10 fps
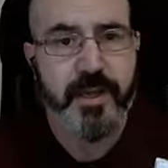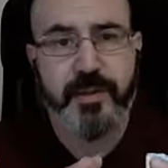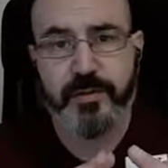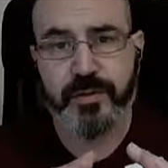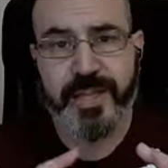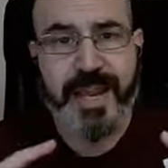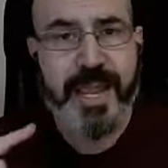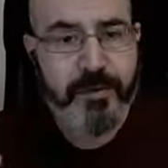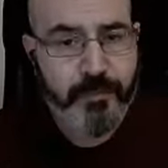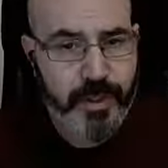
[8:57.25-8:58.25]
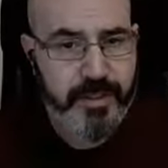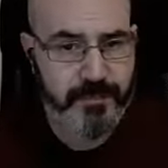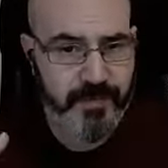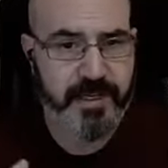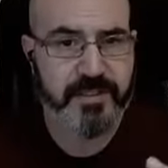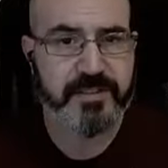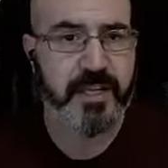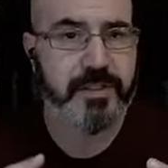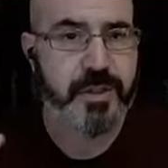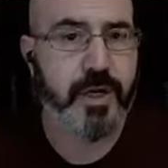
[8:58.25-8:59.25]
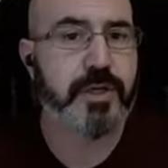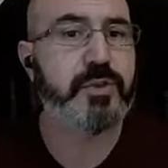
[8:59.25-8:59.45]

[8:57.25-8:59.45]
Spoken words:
so that every device can talk